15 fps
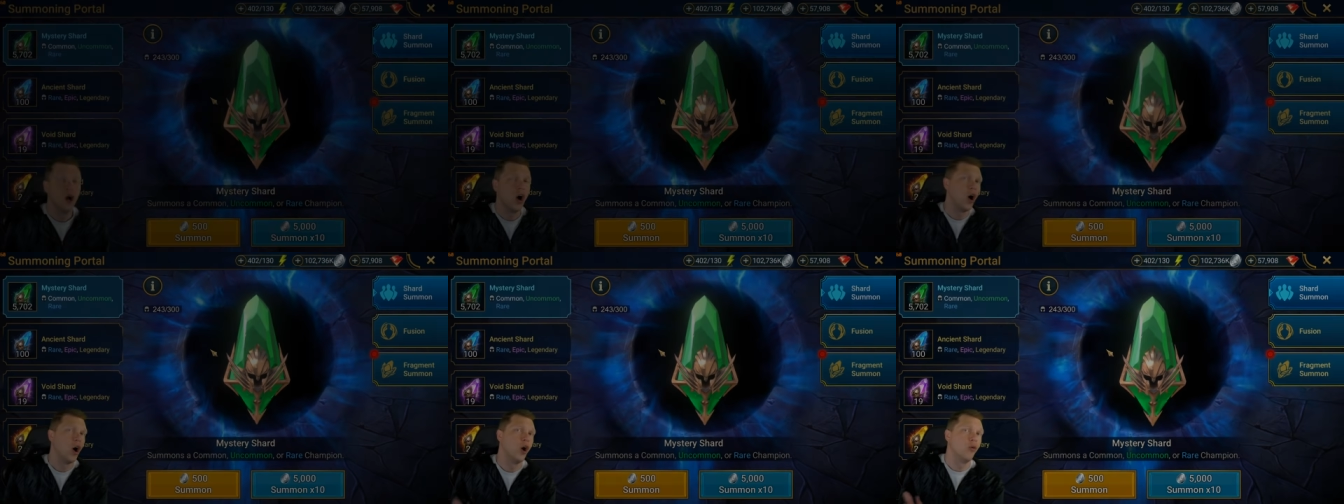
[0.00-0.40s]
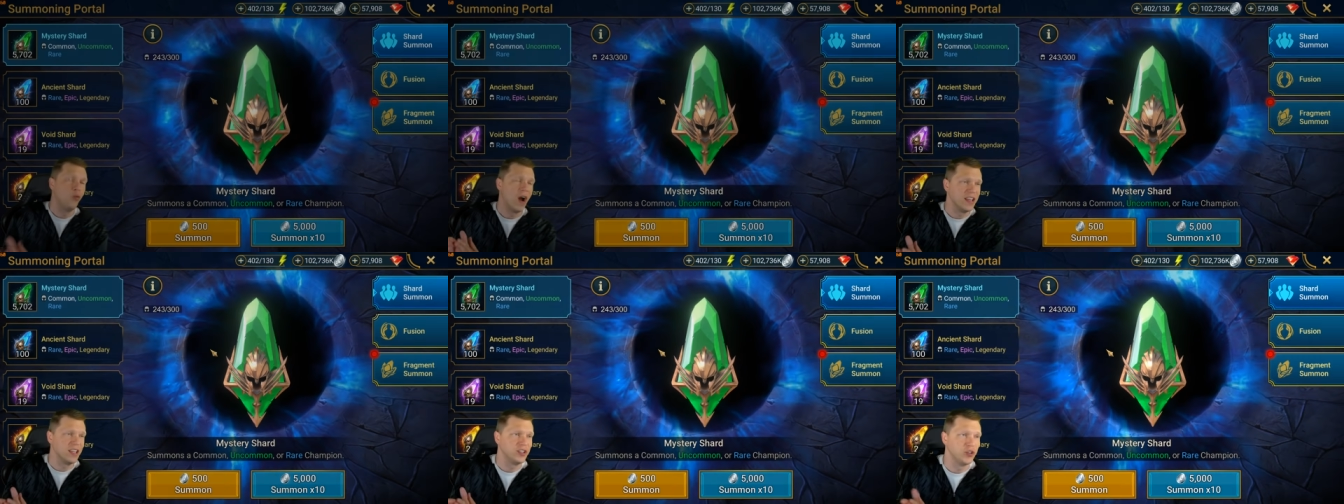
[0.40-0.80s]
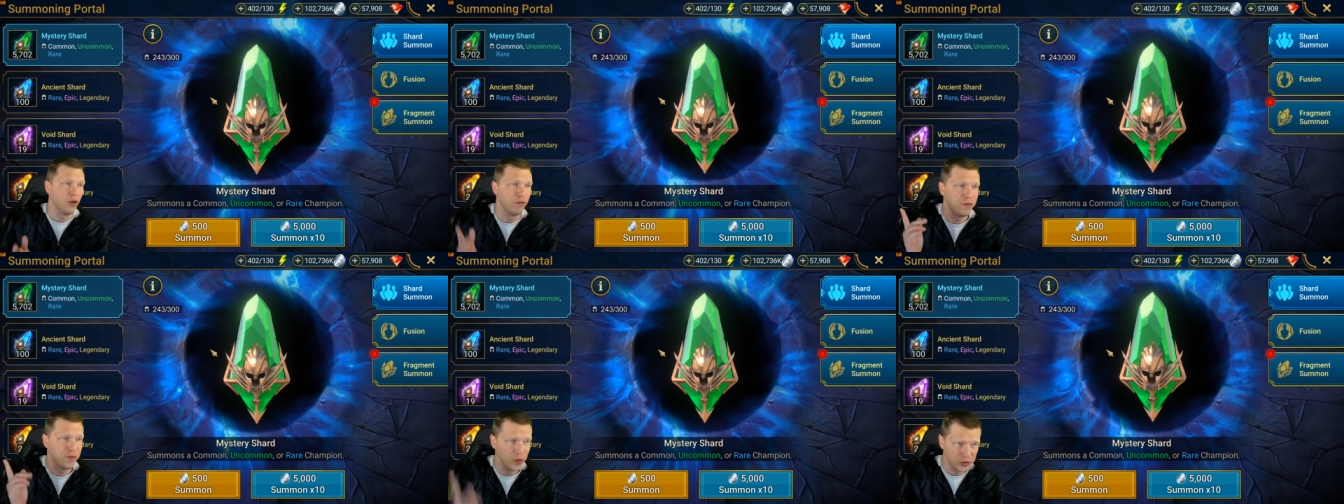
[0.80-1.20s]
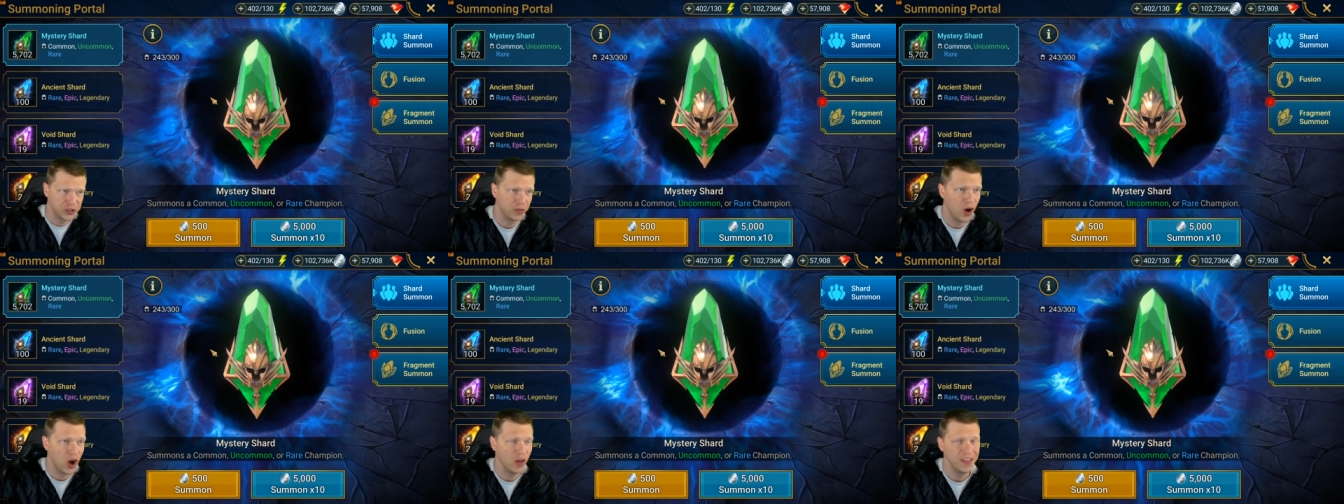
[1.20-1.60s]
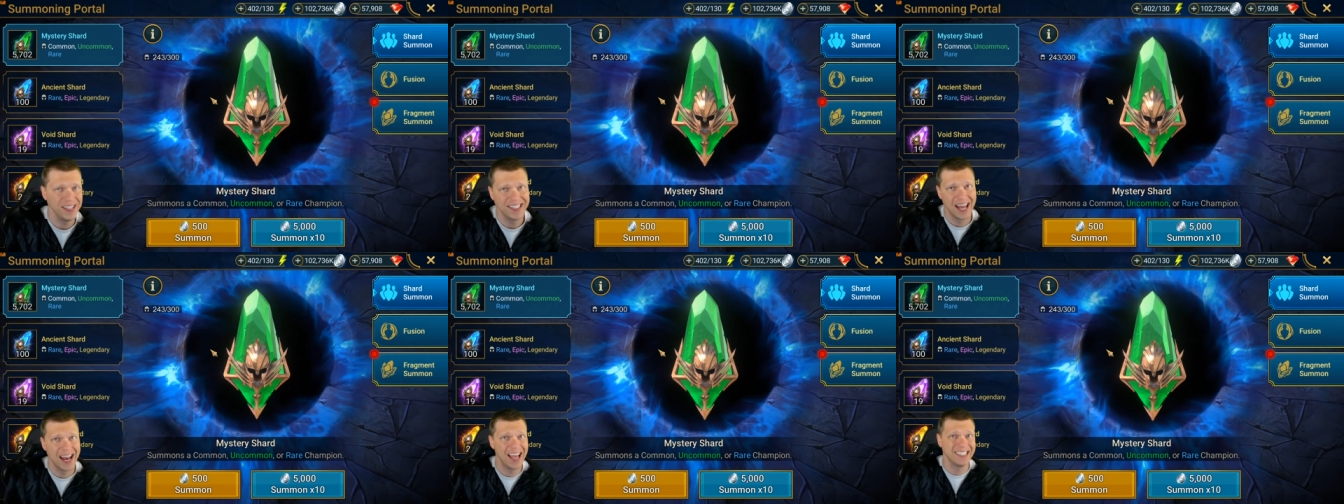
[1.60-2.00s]
Alrighty, so first of all, the
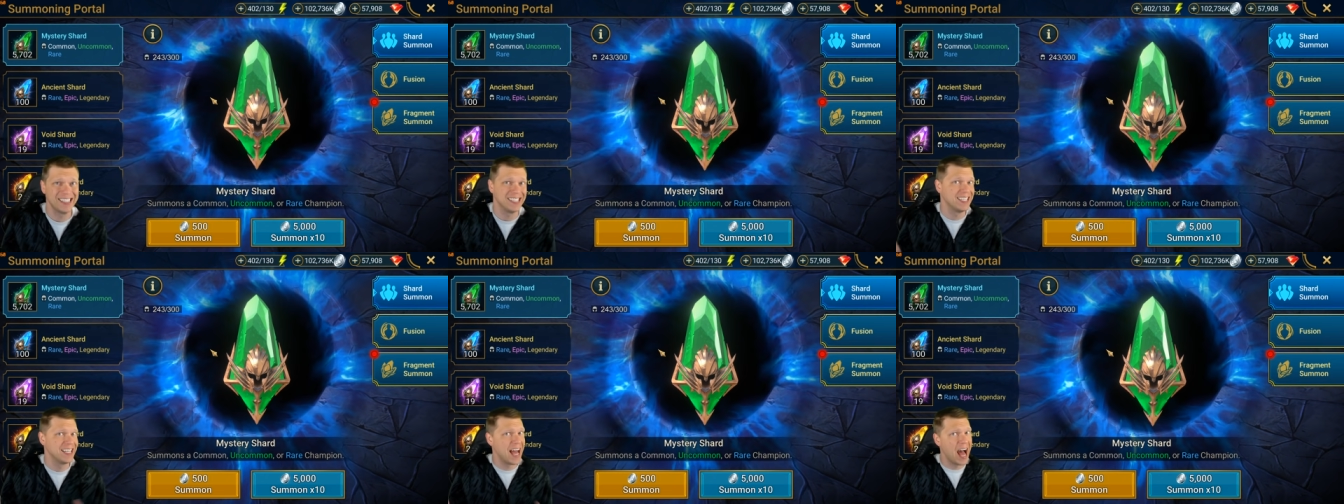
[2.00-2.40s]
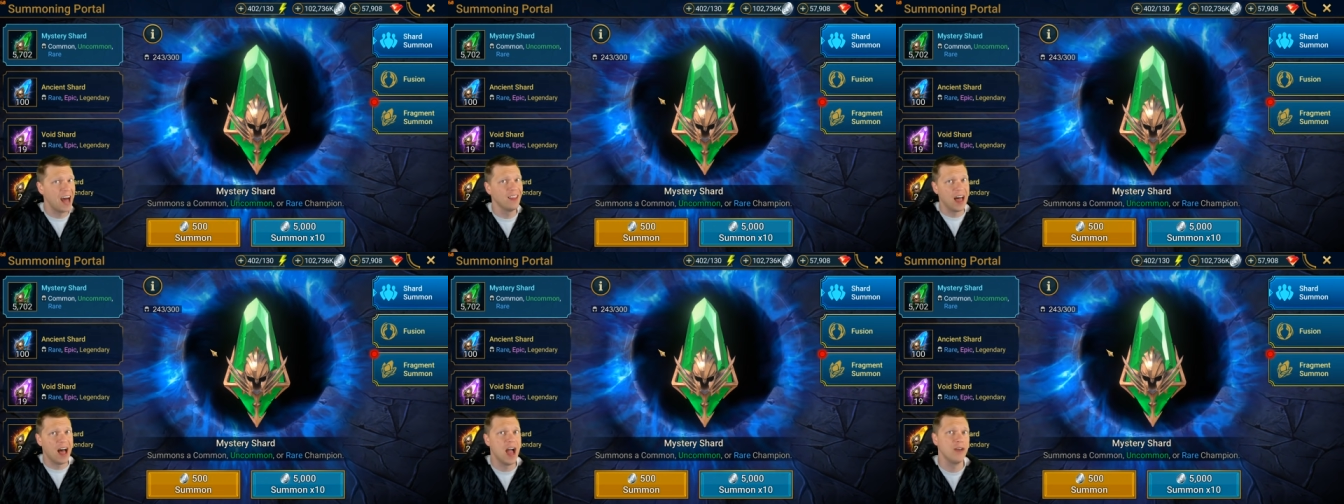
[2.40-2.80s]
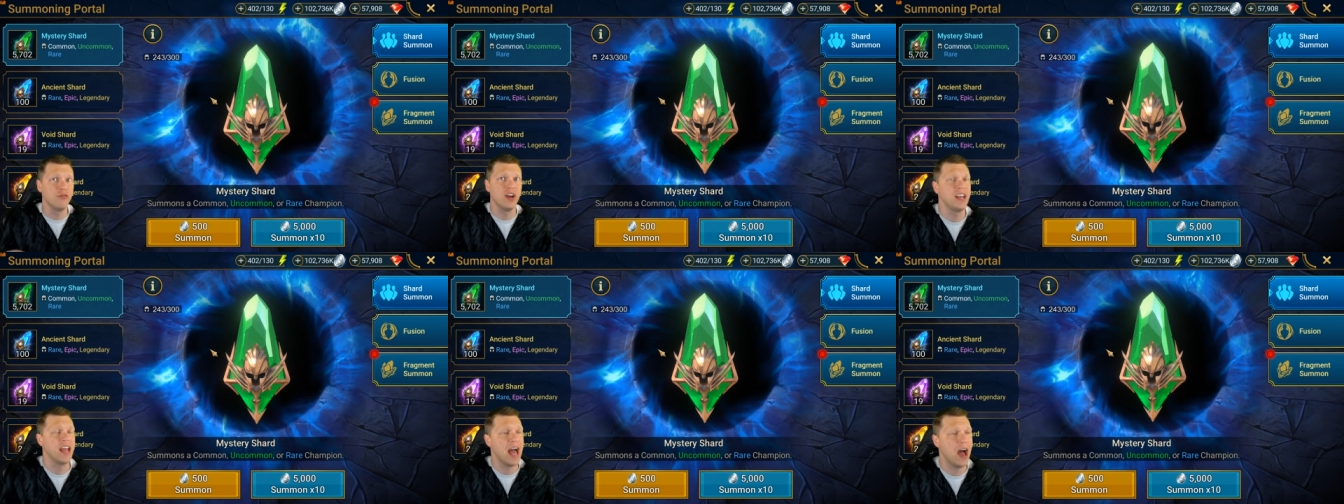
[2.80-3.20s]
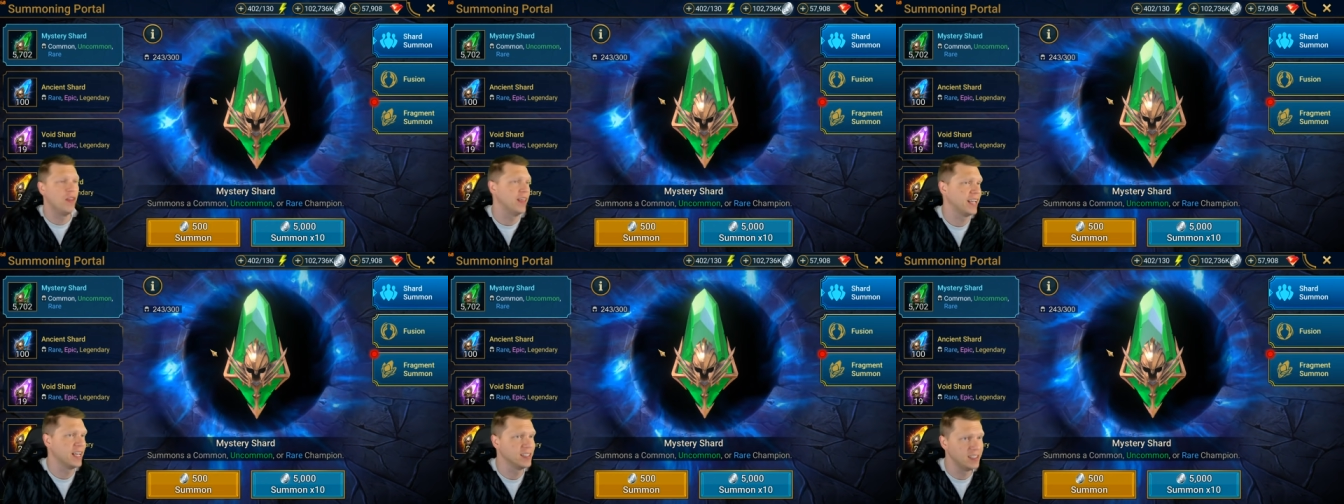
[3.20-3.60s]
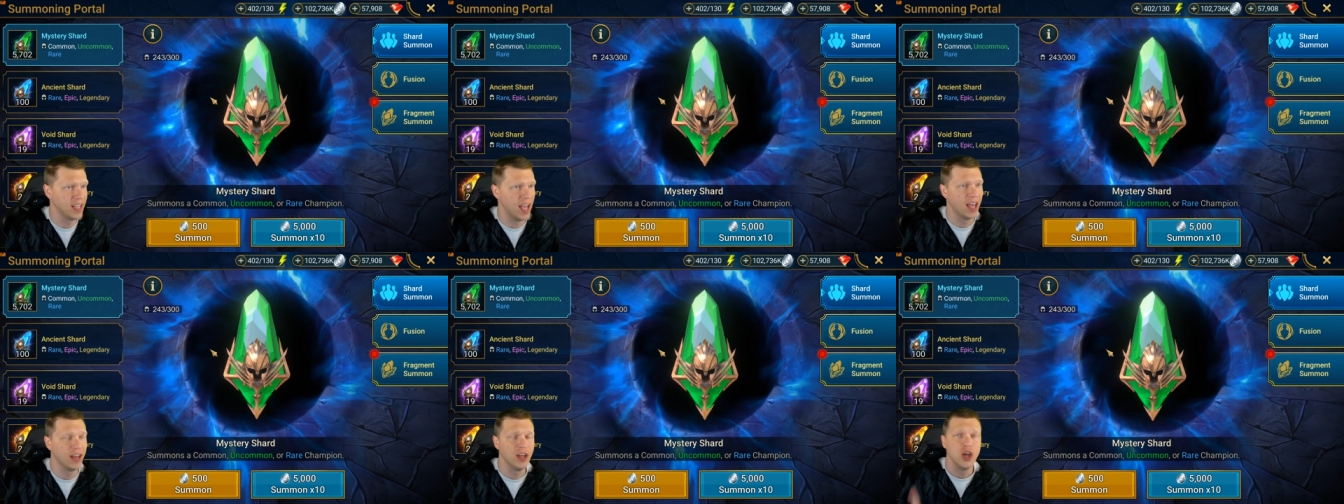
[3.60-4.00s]
10X is not live right now, like I said.